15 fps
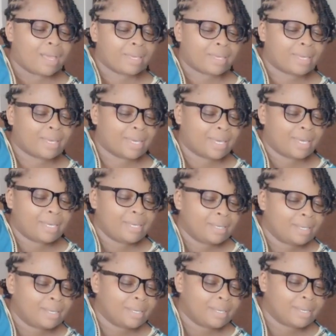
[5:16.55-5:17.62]
Okay.
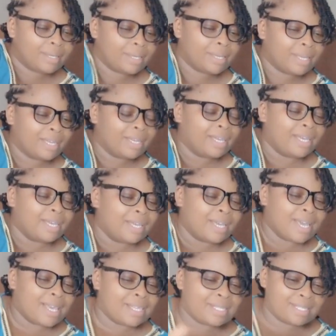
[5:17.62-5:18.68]

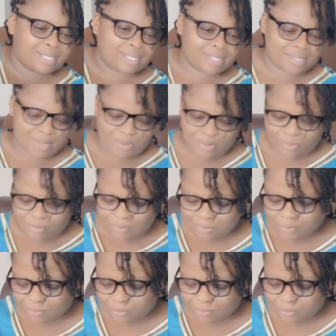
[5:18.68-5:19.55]
So